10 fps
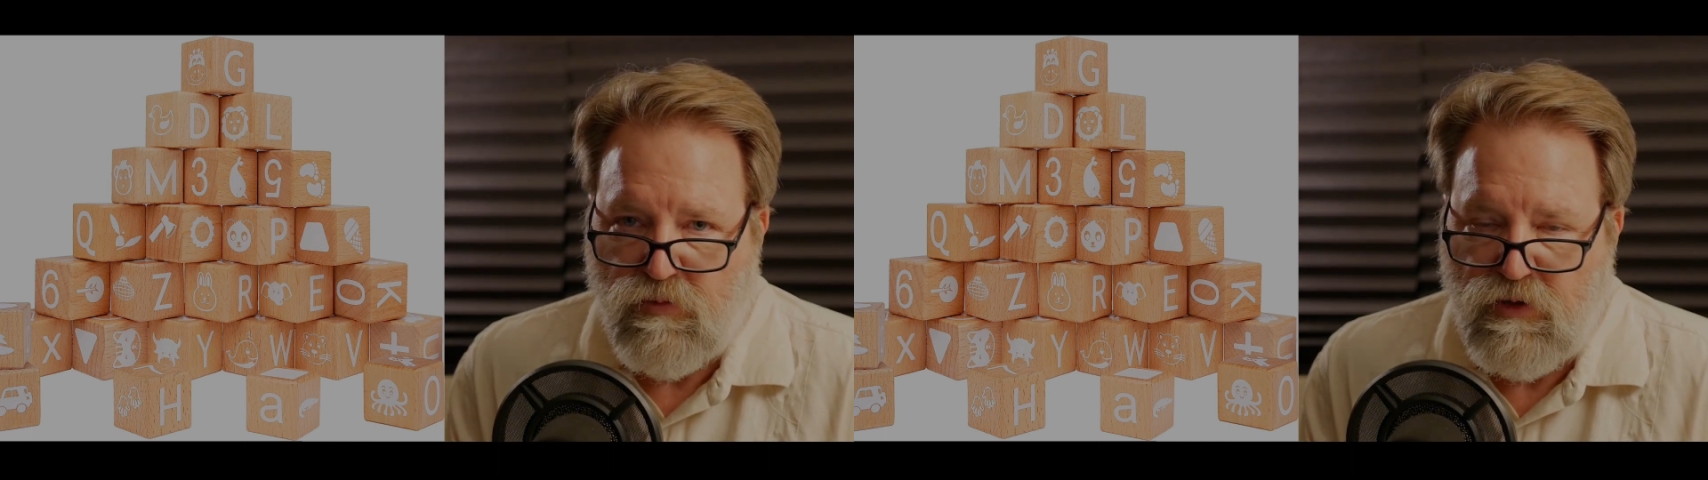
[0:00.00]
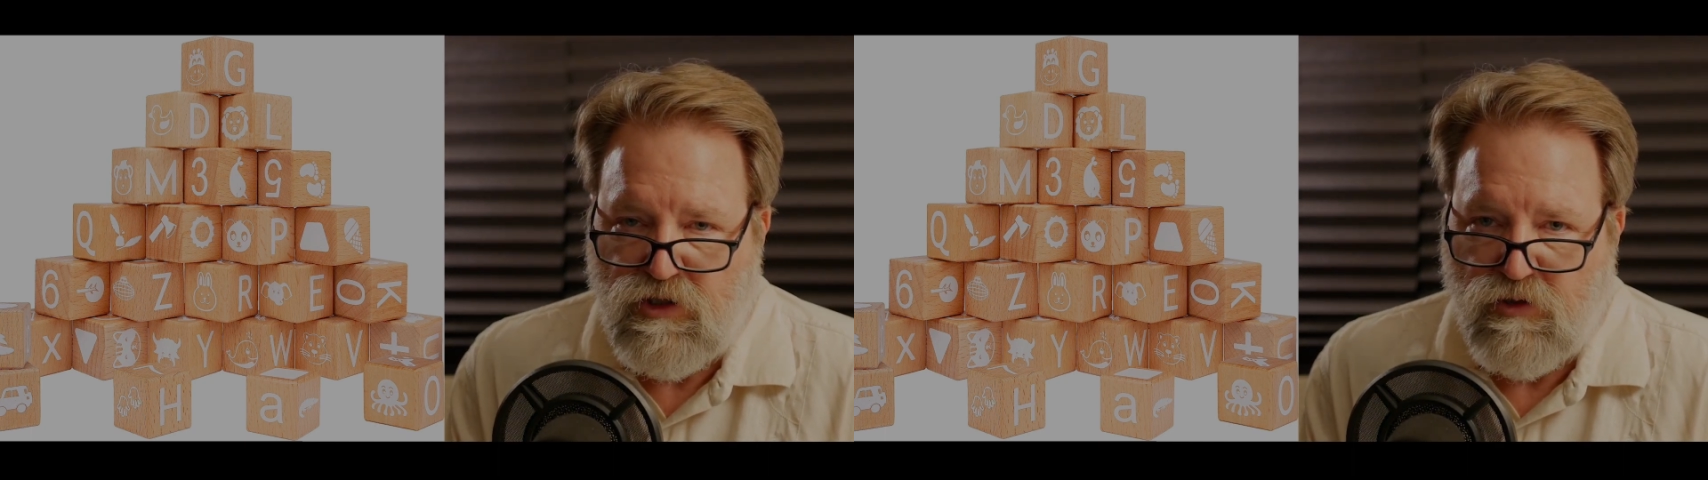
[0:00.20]
to
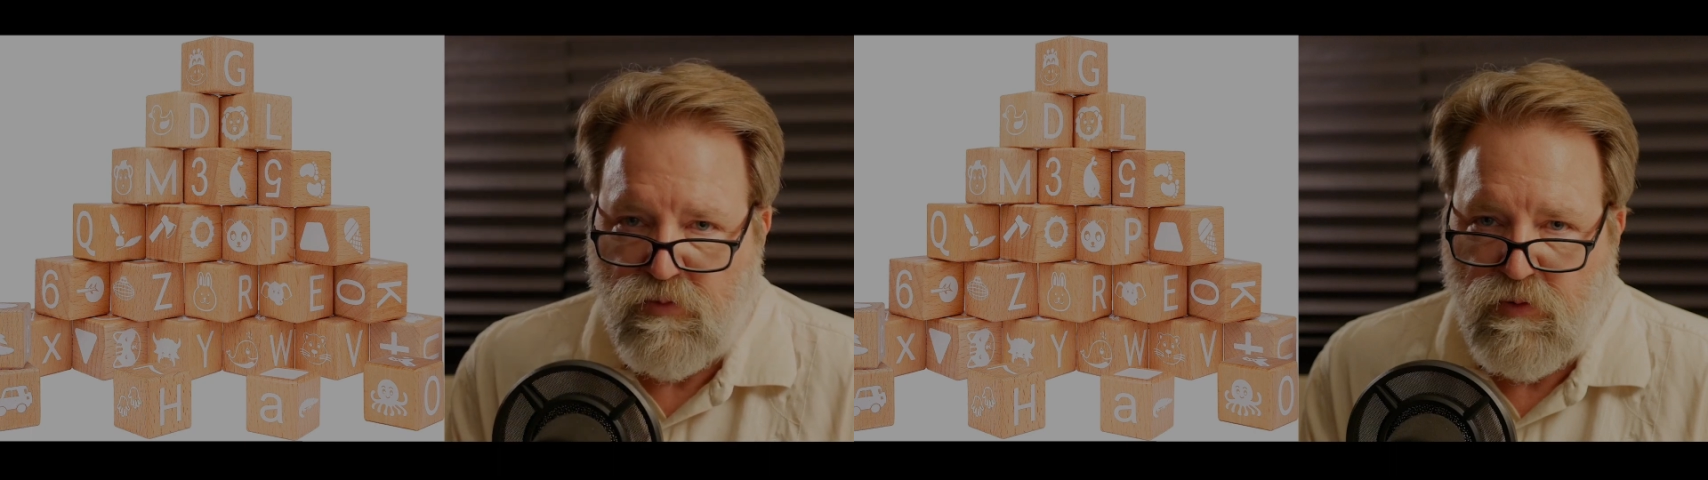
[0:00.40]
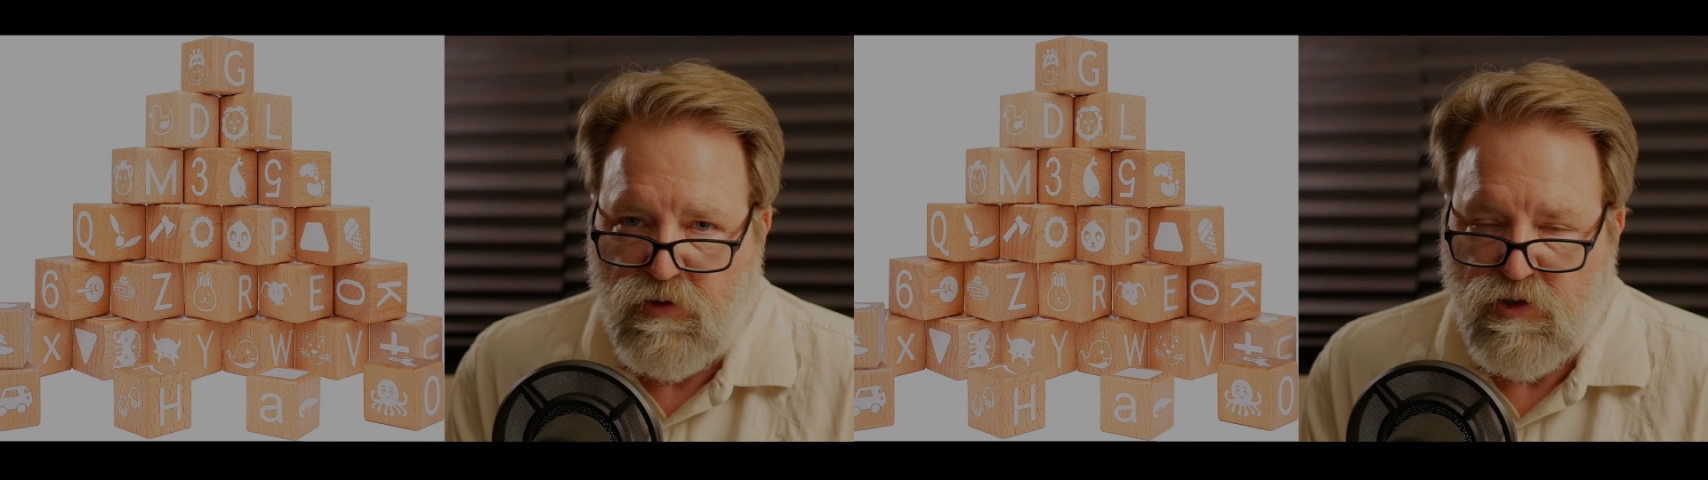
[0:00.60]
be
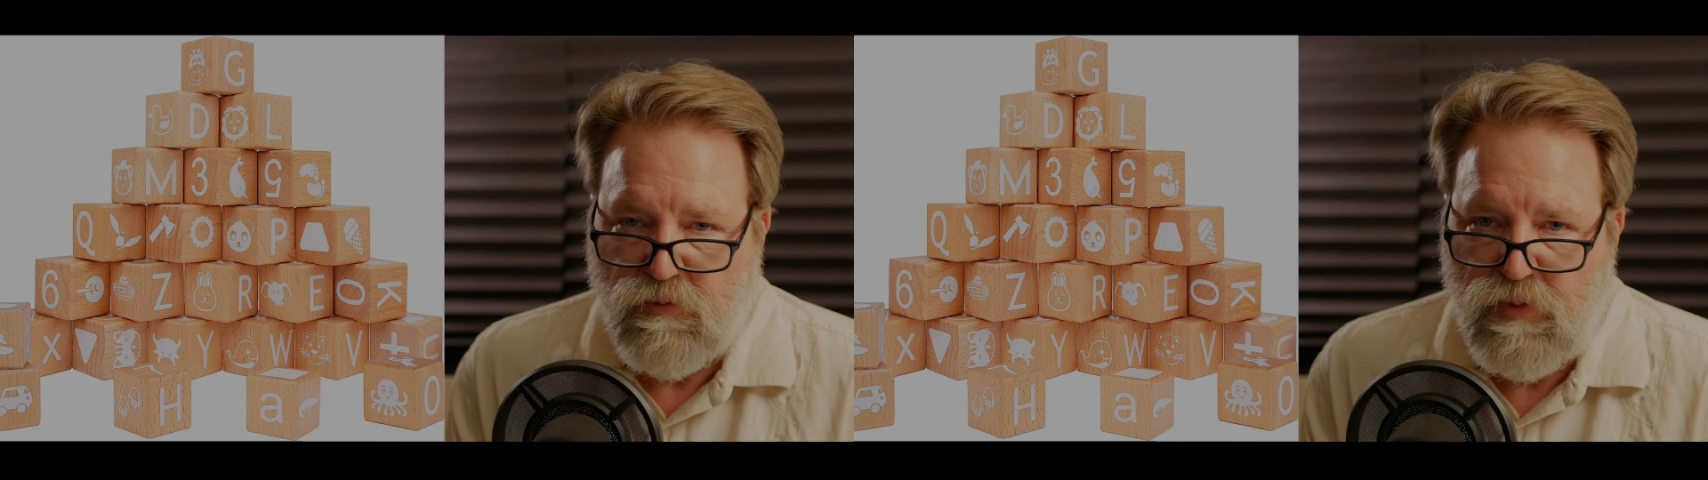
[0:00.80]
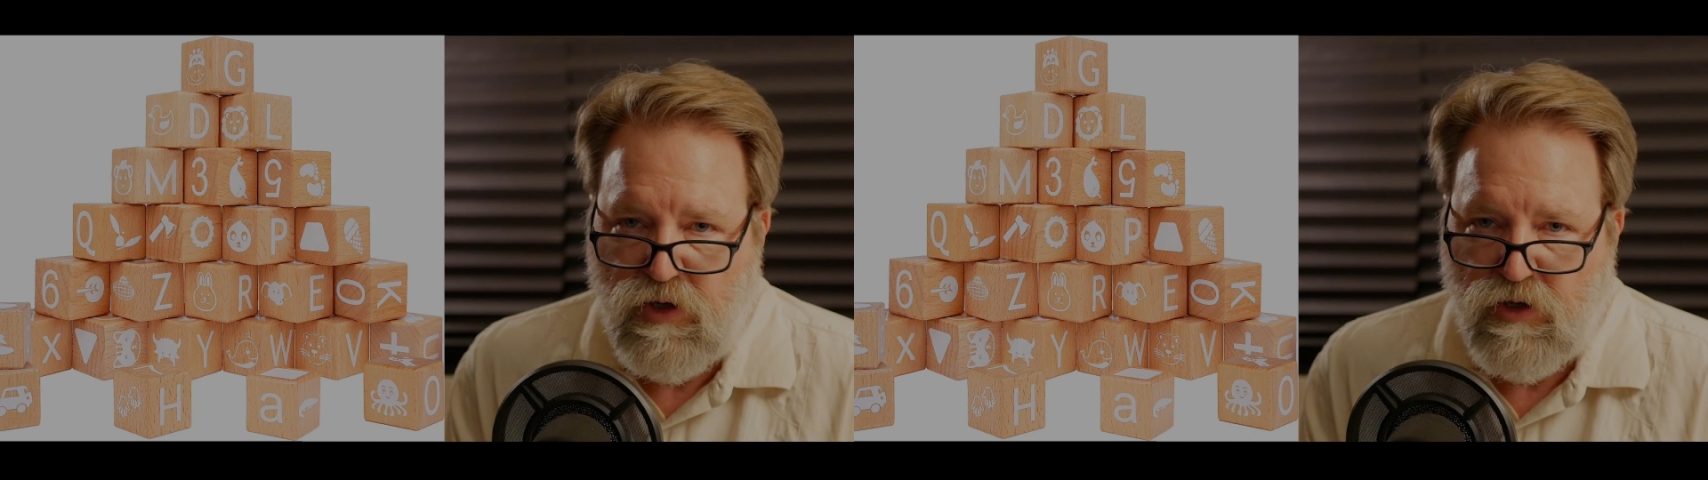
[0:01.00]

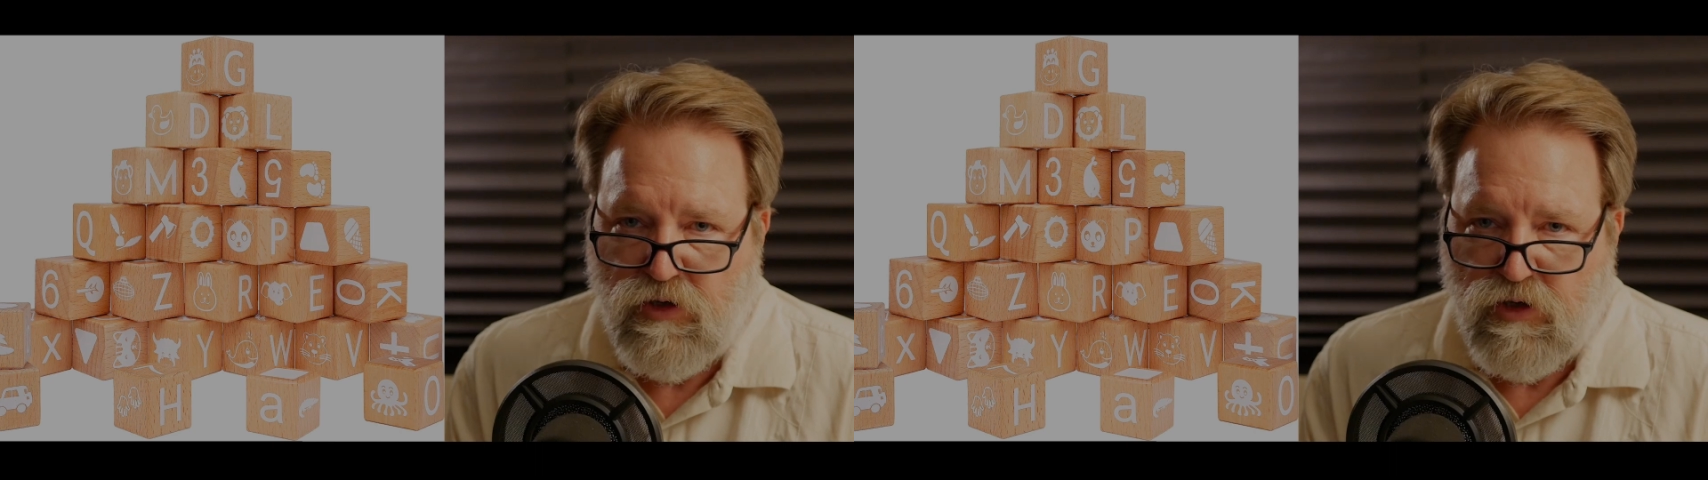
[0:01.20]
superior